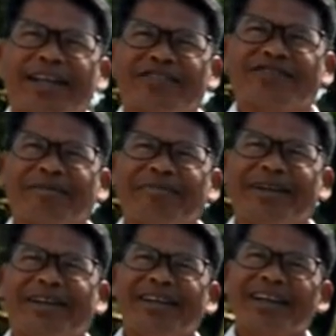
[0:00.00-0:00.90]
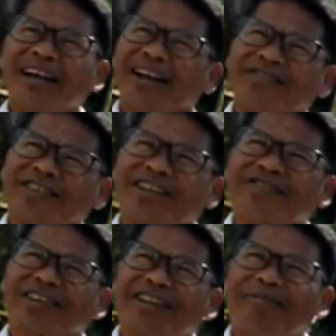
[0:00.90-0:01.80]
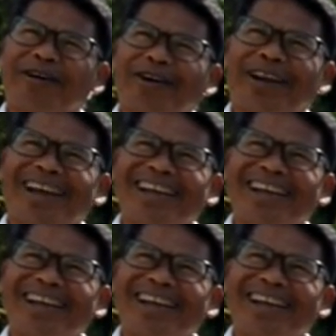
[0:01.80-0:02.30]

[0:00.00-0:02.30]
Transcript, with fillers: December, Christian ceremony.